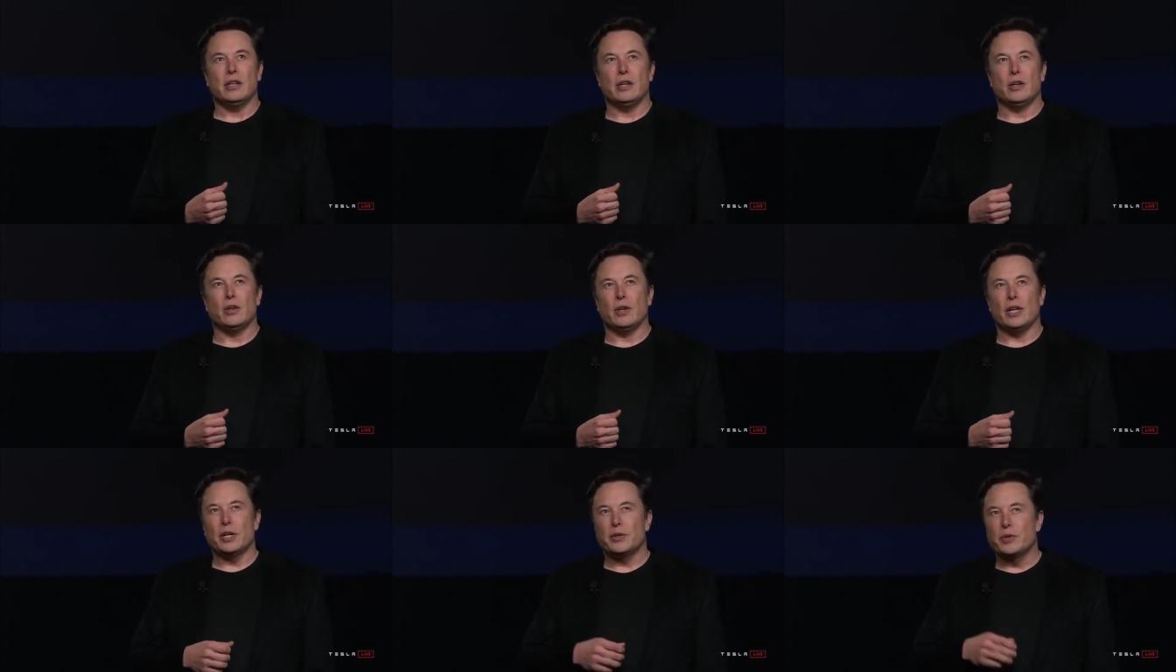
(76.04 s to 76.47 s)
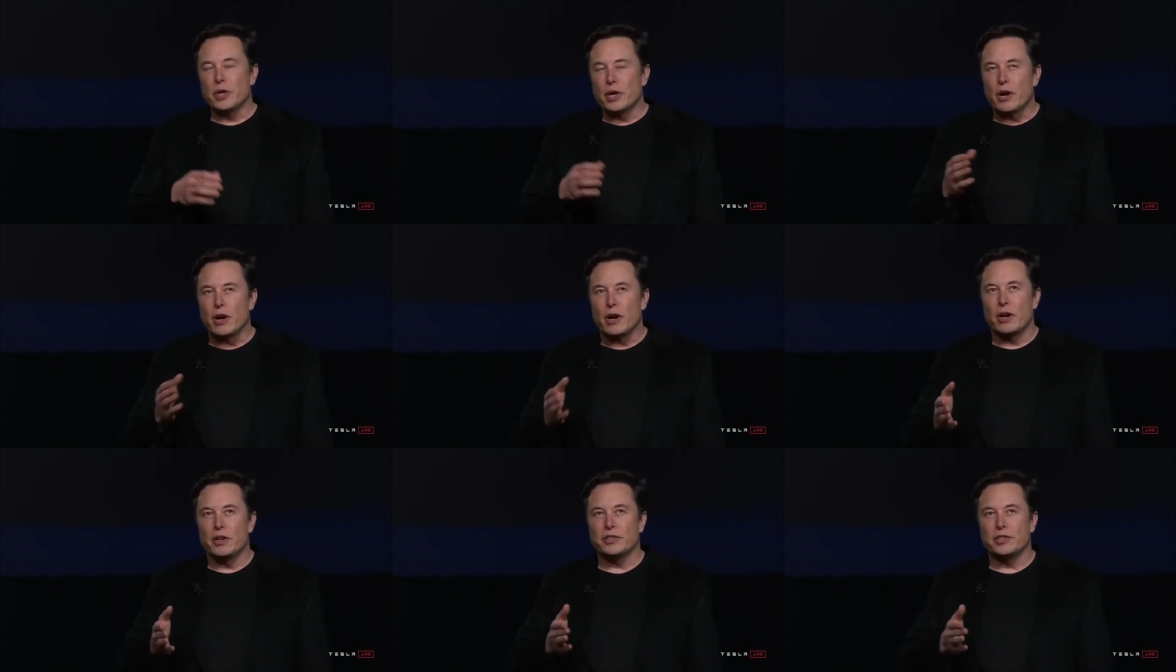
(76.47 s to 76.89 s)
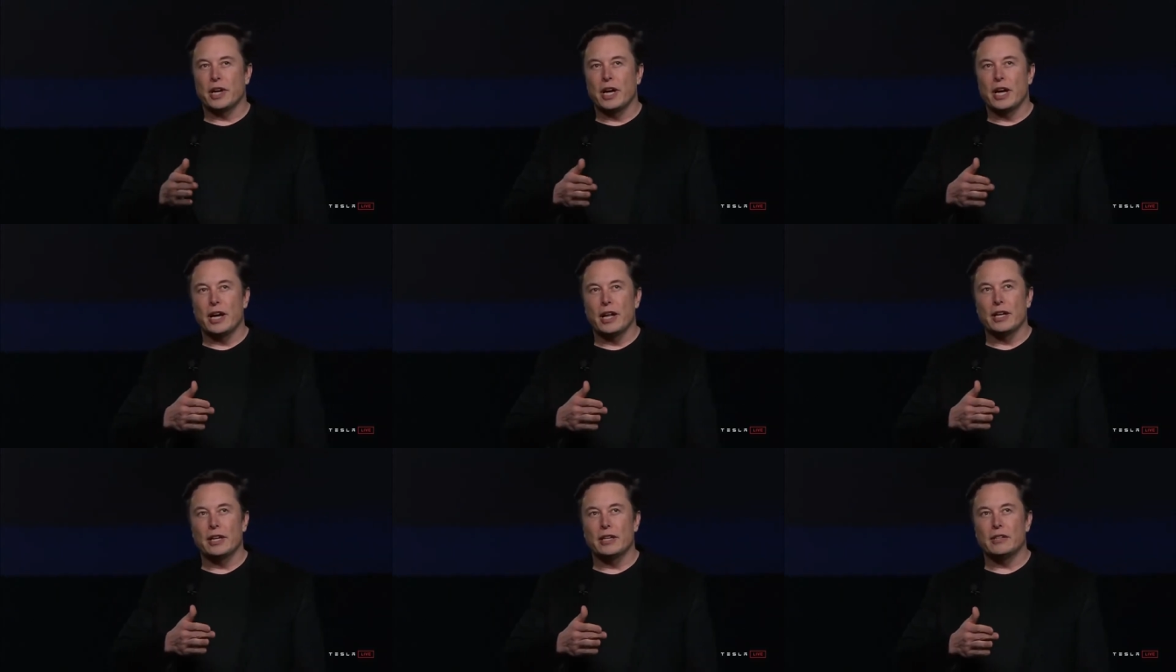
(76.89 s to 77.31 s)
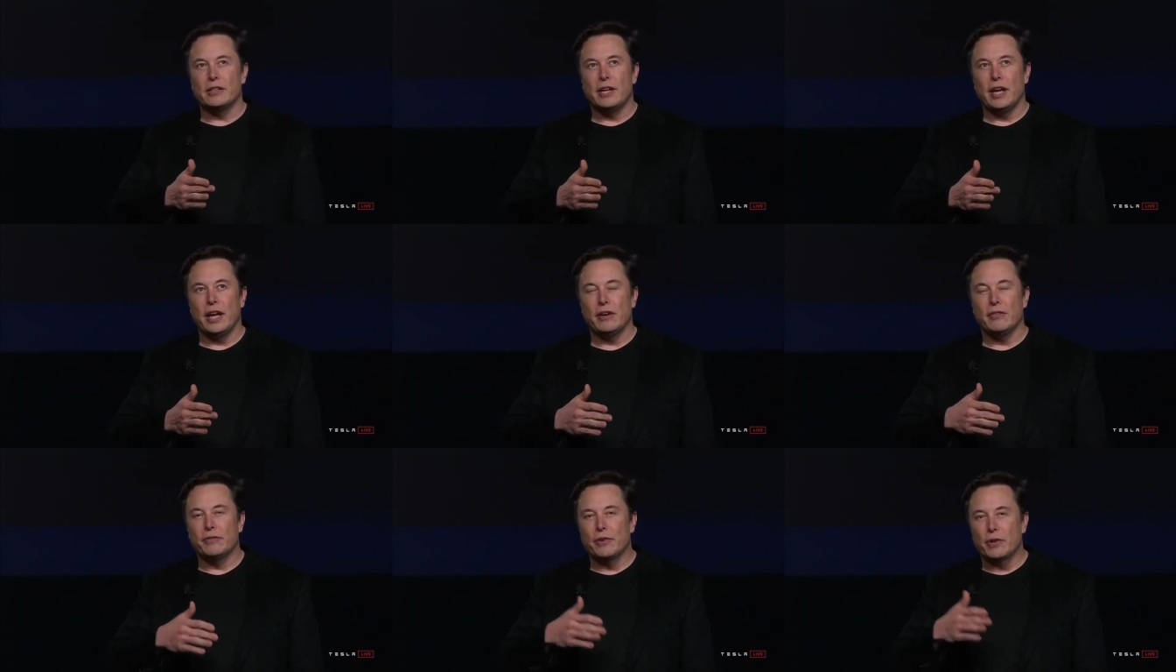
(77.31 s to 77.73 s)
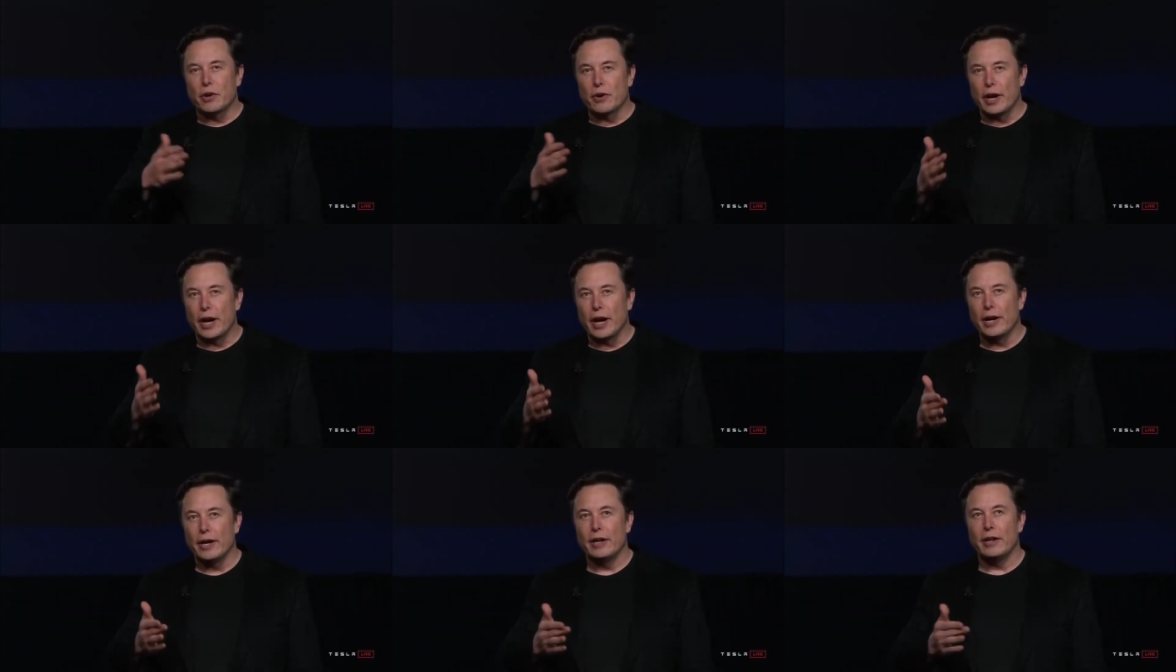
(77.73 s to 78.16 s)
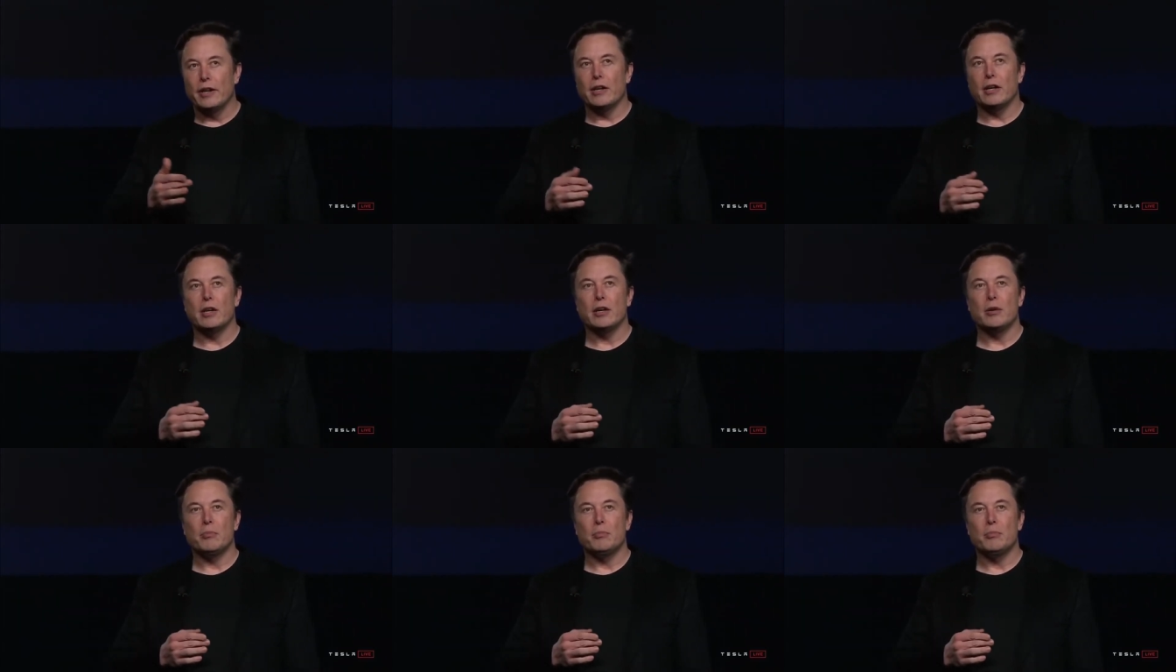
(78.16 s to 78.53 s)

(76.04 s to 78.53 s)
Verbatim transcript: you know, electric cars are kind of like taken for granted.